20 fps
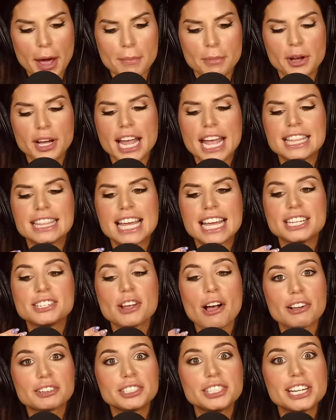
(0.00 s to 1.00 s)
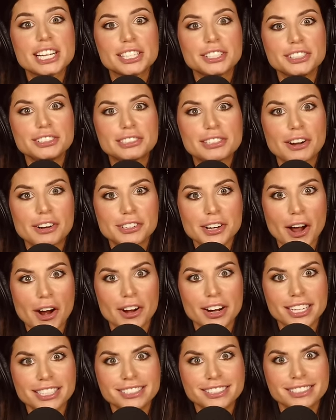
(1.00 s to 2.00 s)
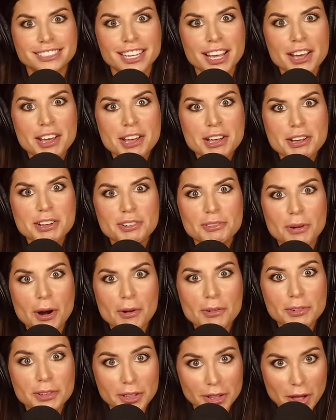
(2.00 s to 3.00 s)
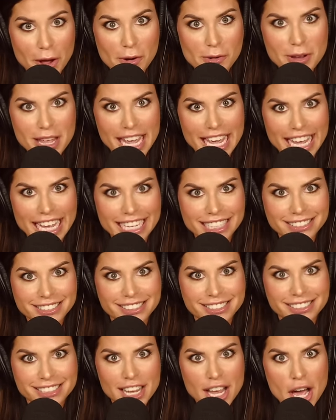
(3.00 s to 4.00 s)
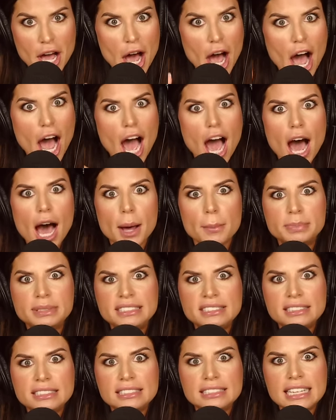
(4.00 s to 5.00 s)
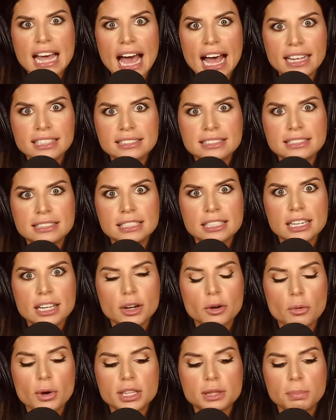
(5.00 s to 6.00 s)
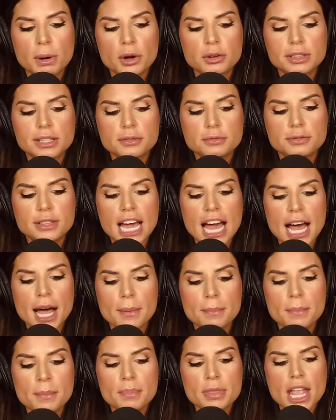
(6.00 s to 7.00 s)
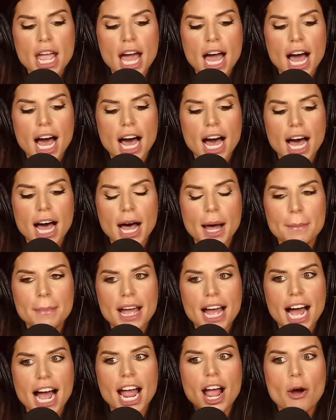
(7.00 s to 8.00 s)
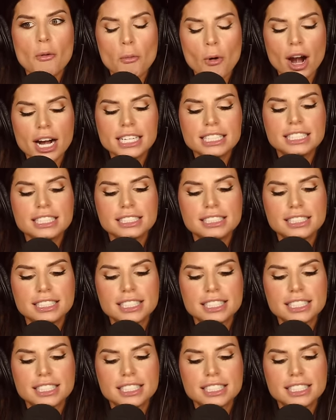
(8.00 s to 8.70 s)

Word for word: that book. And then Dr. Nicholas Kardaras, who wrote Glow Kids, mm-hmm. obsessed with both of yeah. them. Um, I wanted Did you read